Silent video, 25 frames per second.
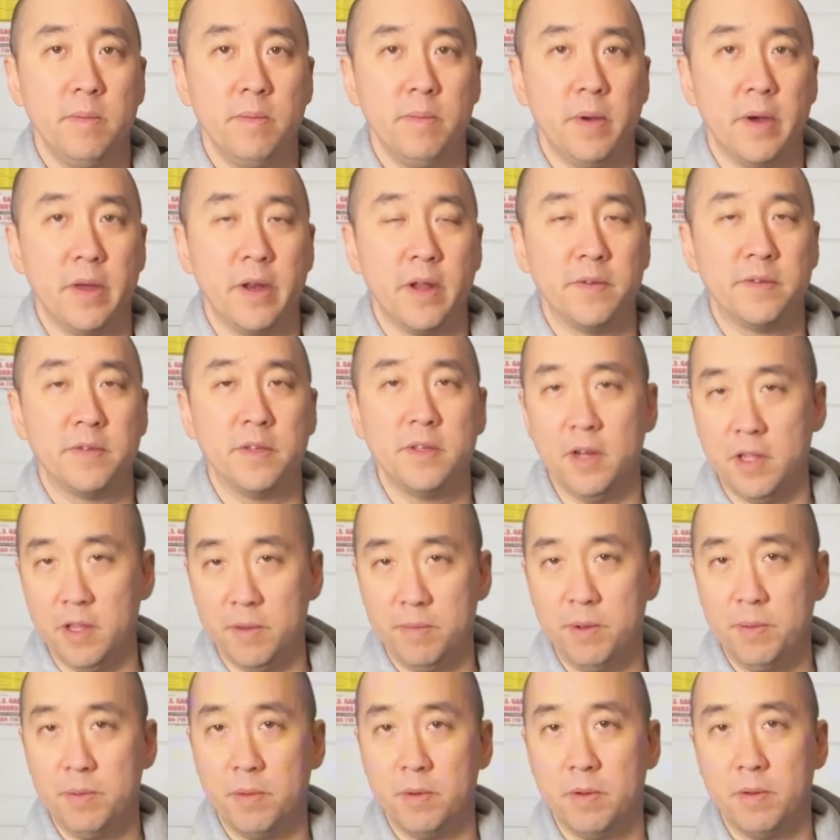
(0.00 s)
but I've seen other
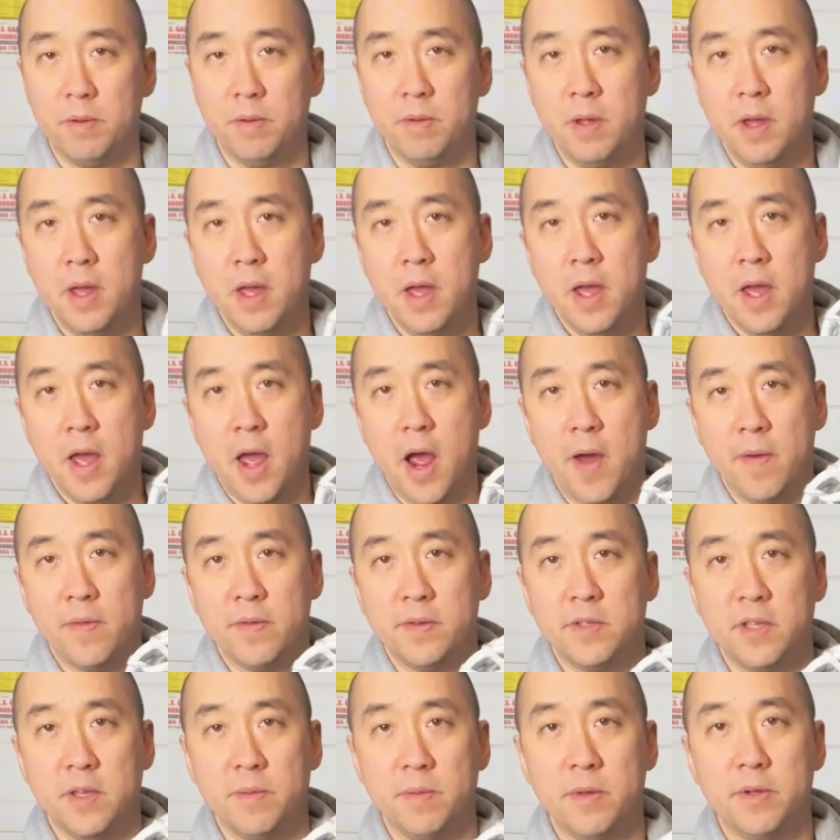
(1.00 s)
people have
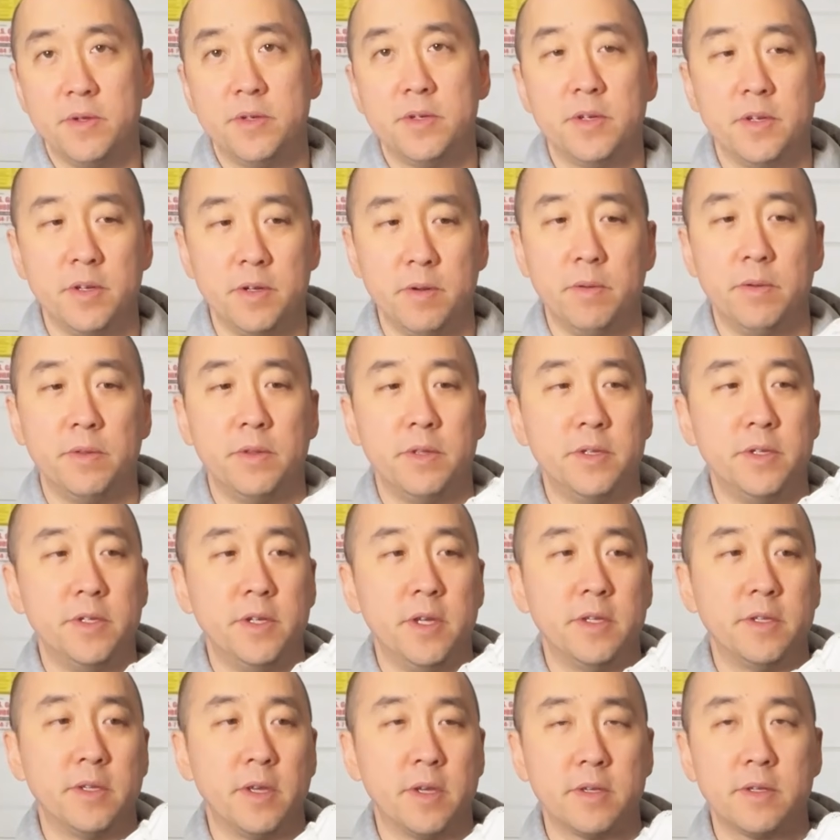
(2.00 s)
the same issue with the
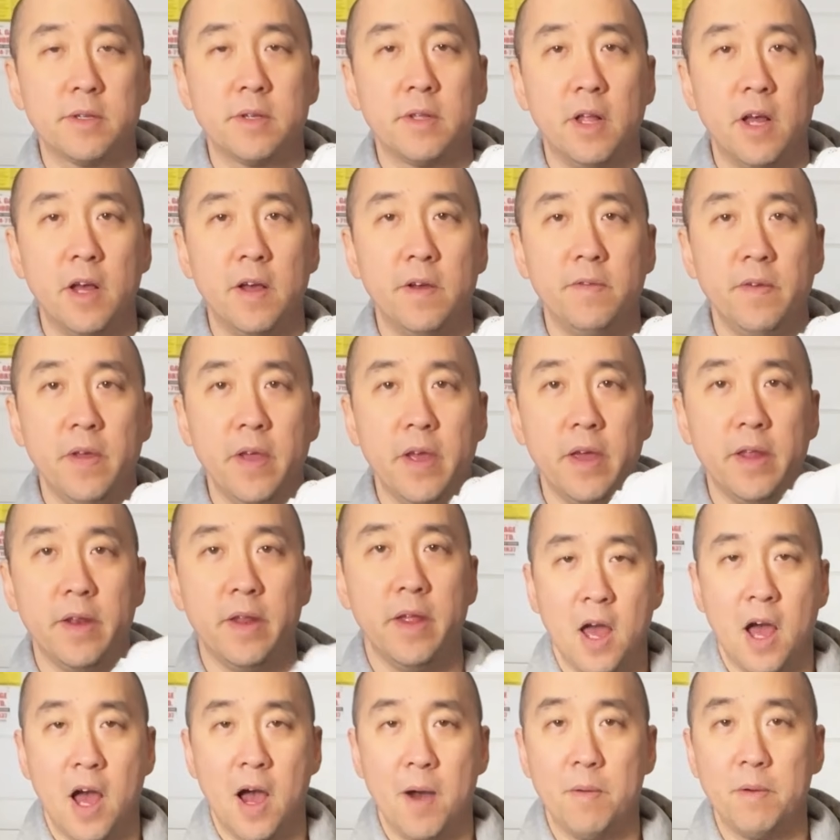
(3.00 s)
GSX glove,
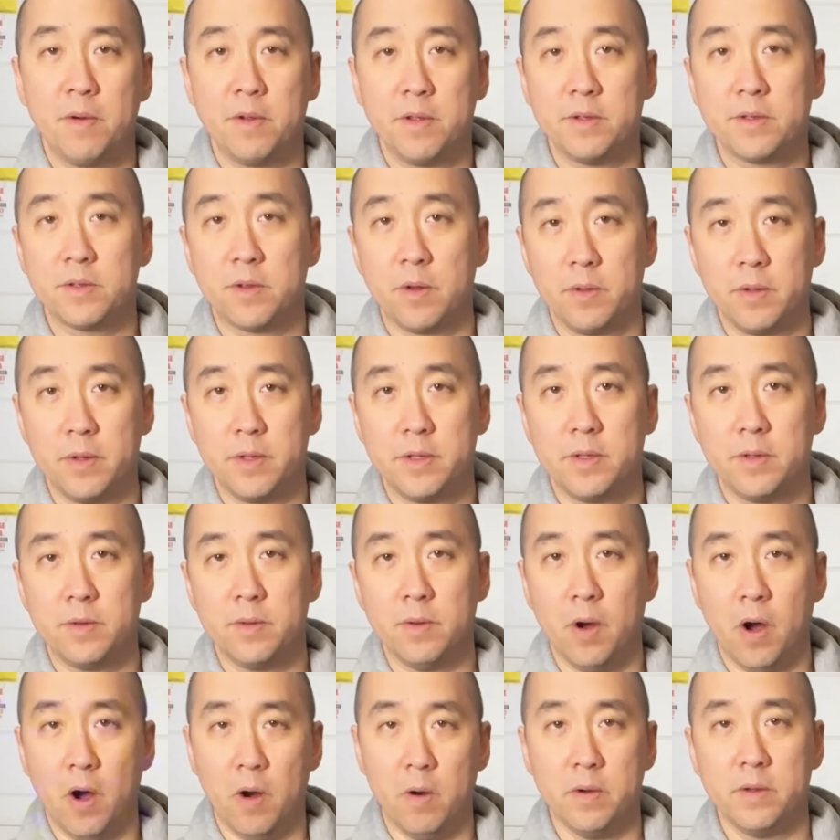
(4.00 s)
and I'm one of those goalies
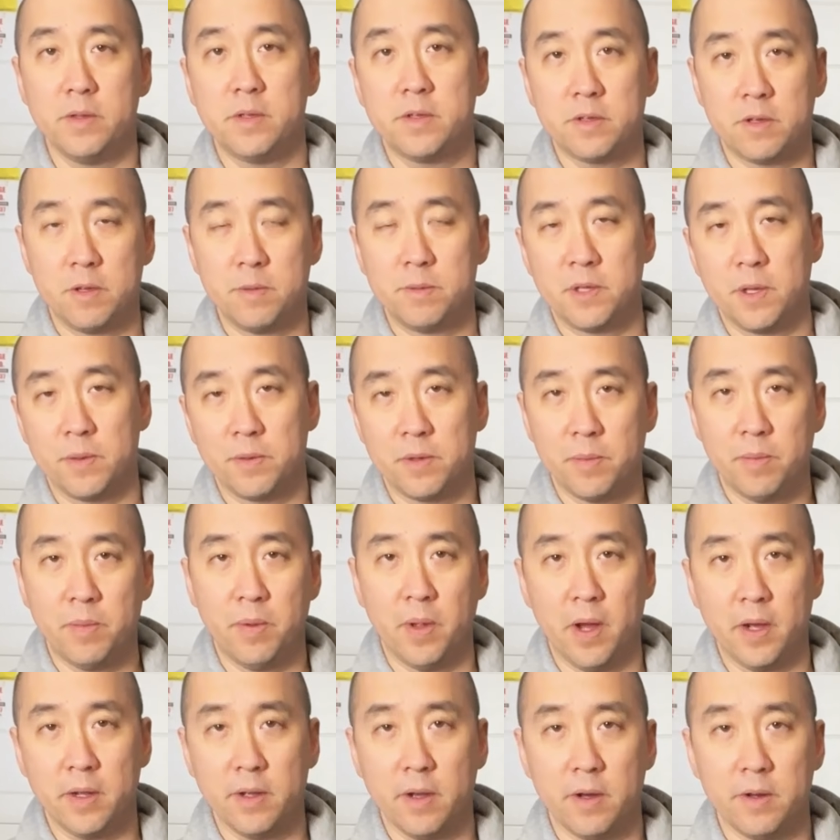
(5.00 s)
who always scoops up the
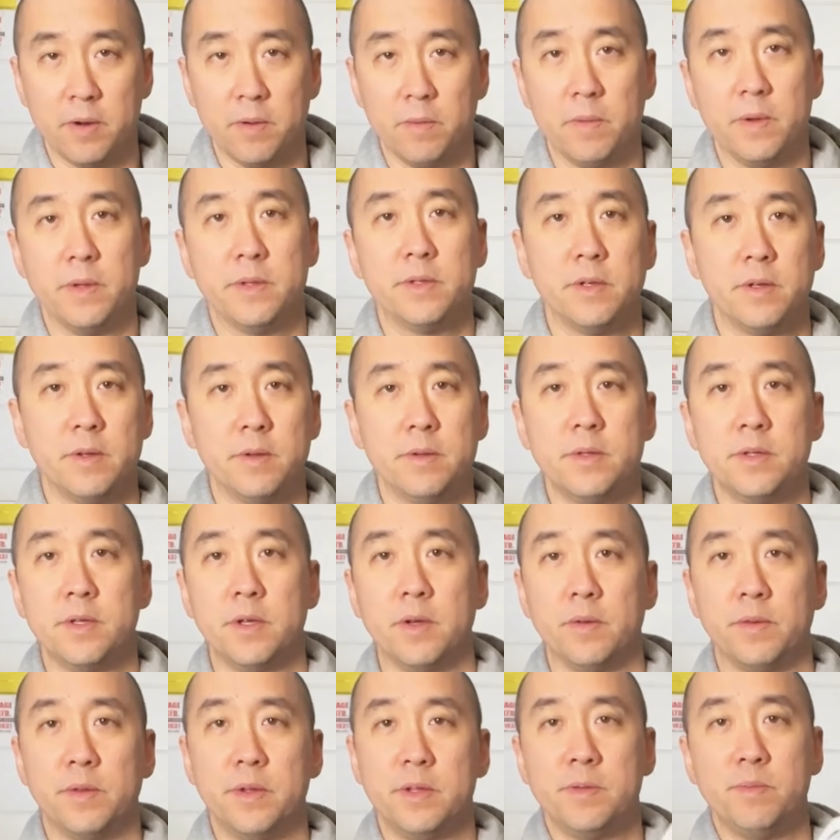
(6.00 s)
puck on a whistle,
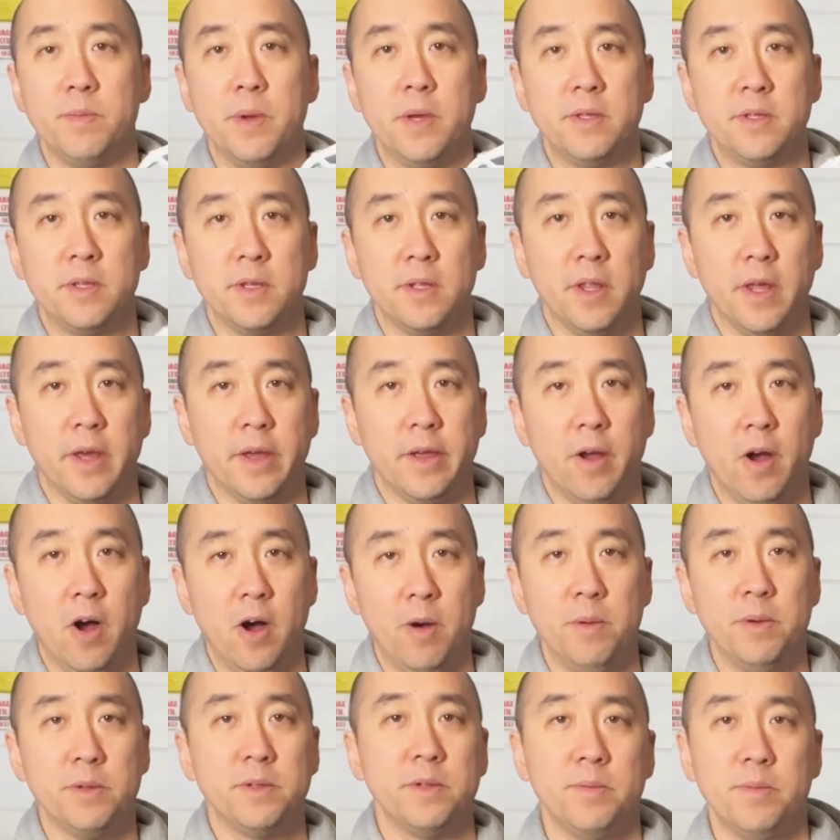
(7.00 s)
so this makes it like
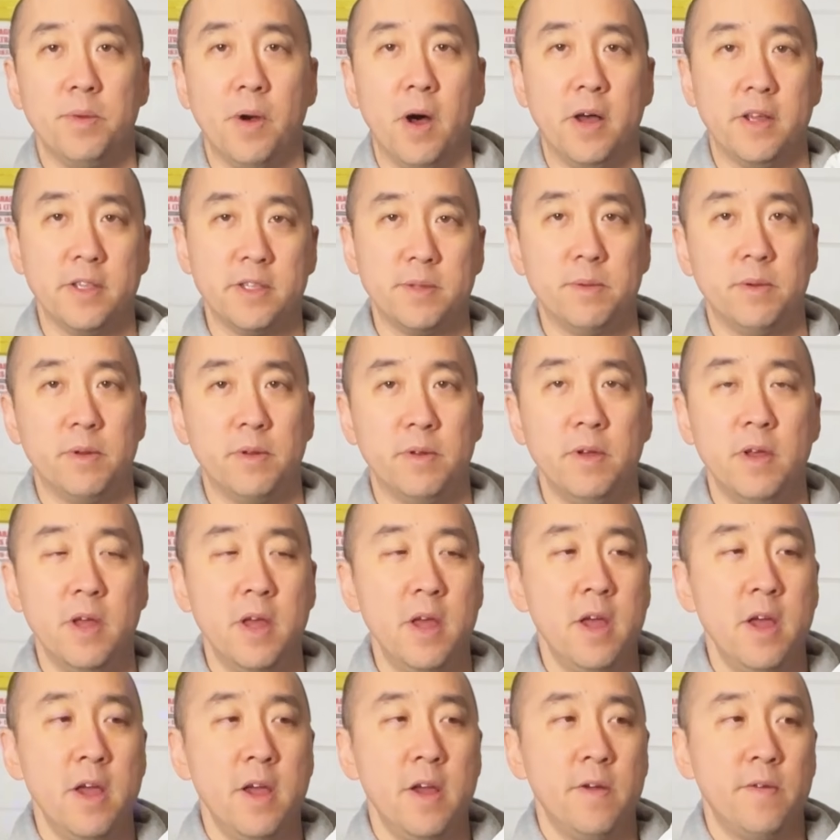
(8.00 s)
almost impossible
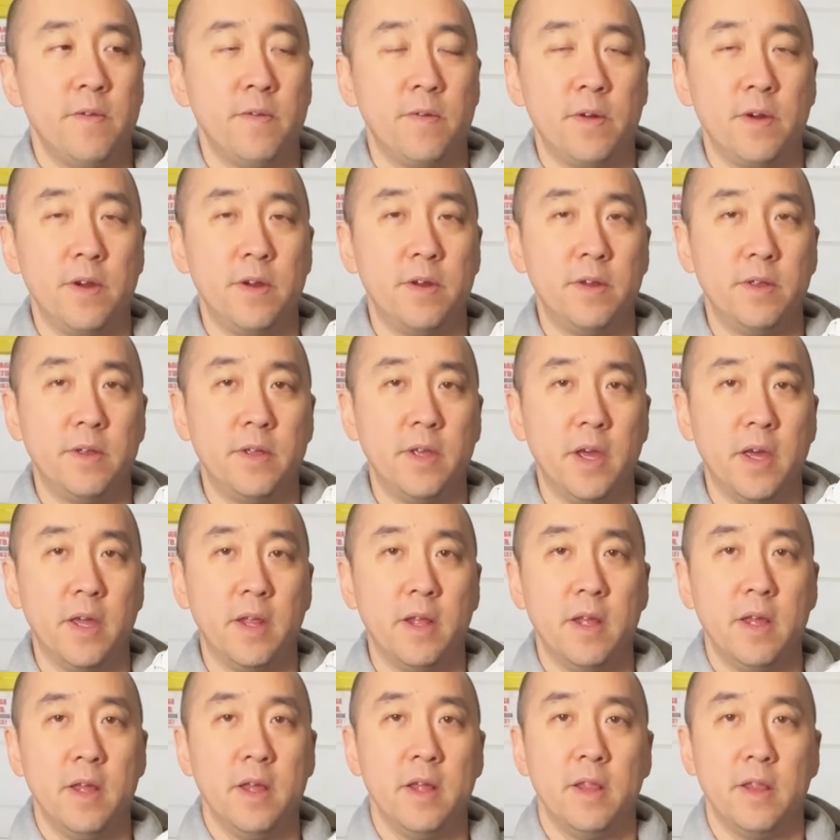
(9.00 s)
for you to
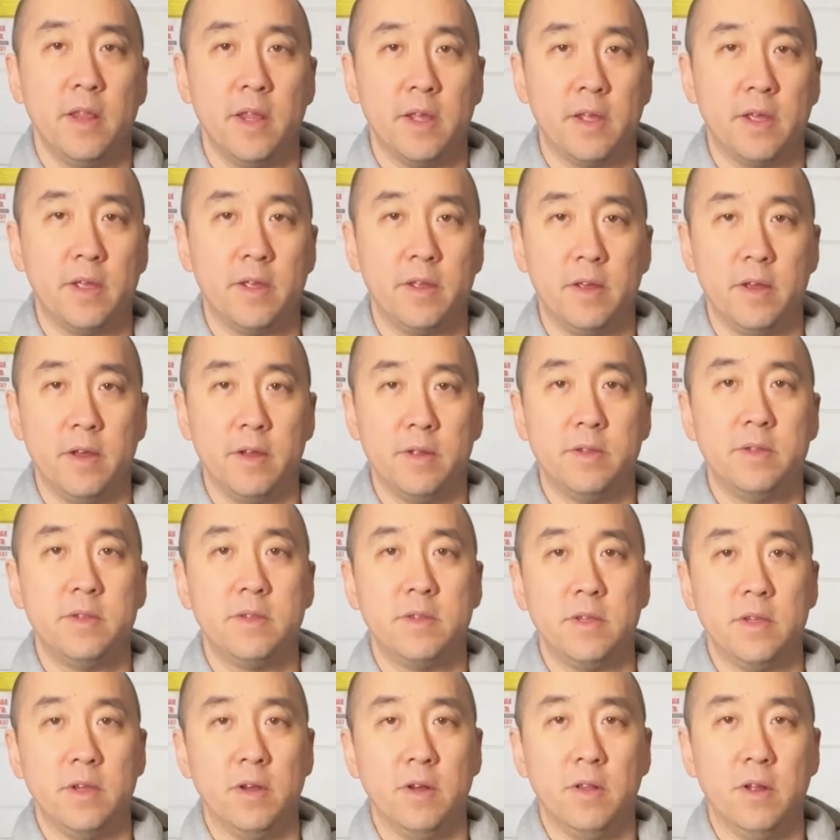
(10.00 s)
get like a good
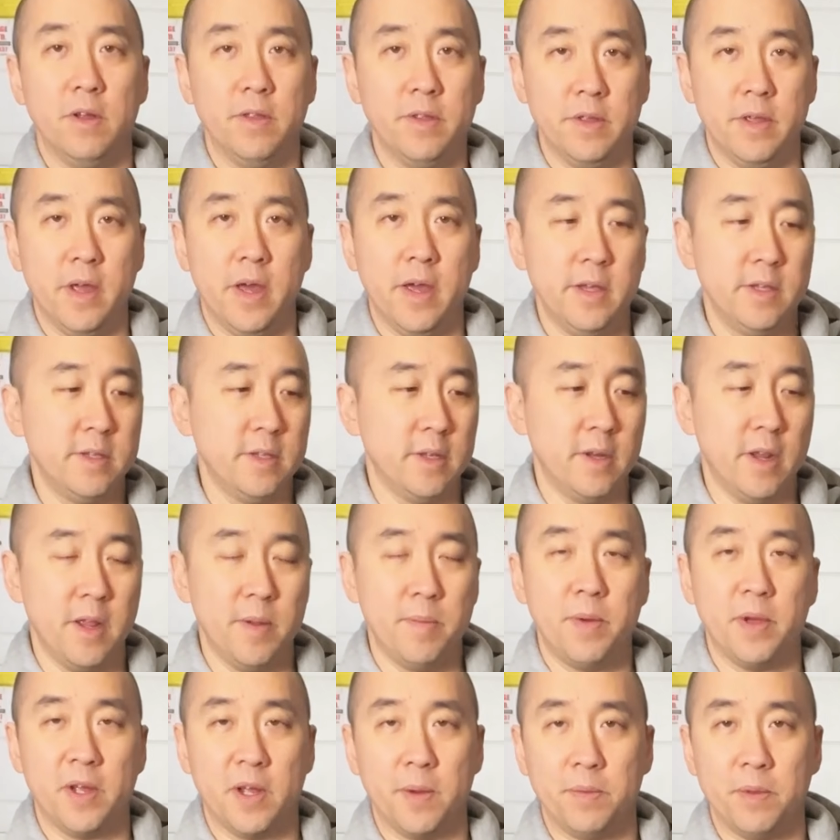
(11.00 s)
seal on the ice
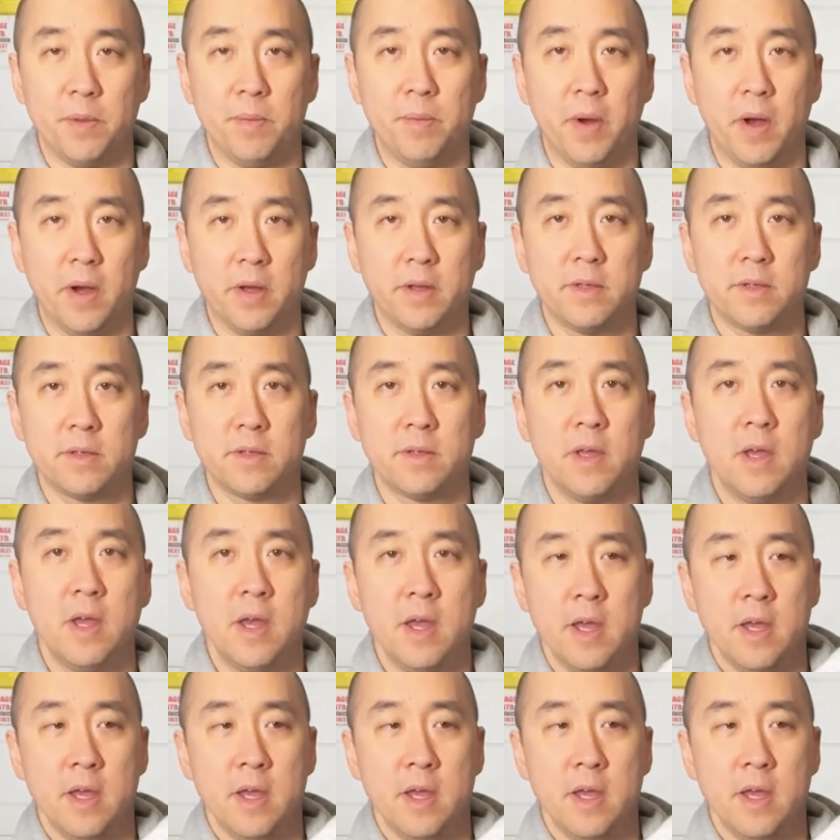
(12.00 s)
and pick up the pucks.